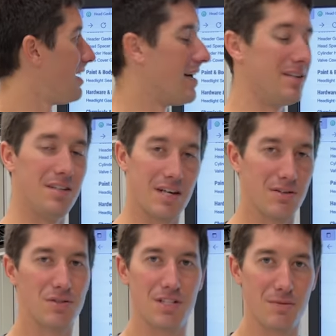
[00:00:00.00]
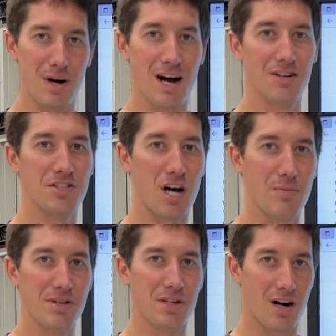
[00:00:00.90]
And those 10 miles
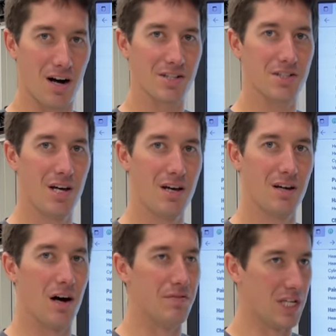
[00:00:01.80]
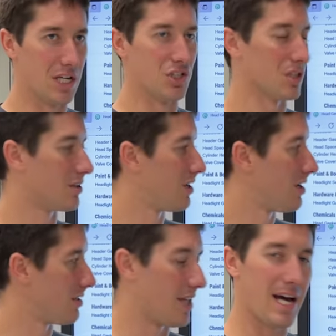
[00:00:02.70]
come at the cost of the engine.
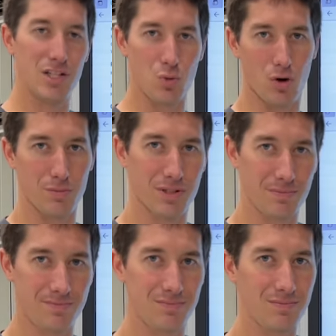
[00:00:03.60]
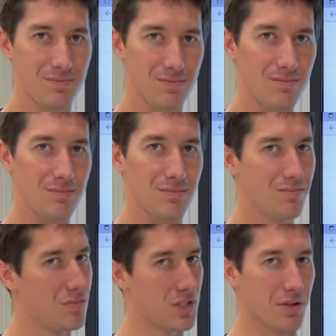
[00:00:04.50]
The head's warped.
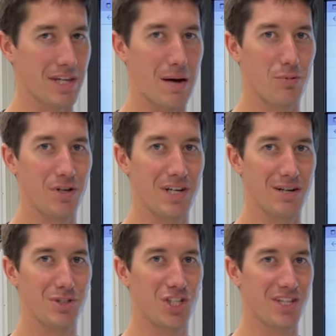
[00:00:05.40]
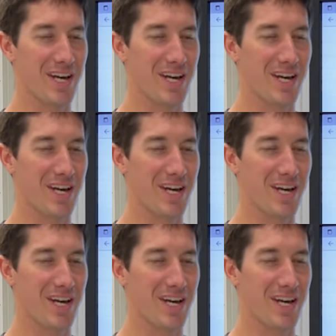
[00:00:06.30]
So at that point, you got to machine the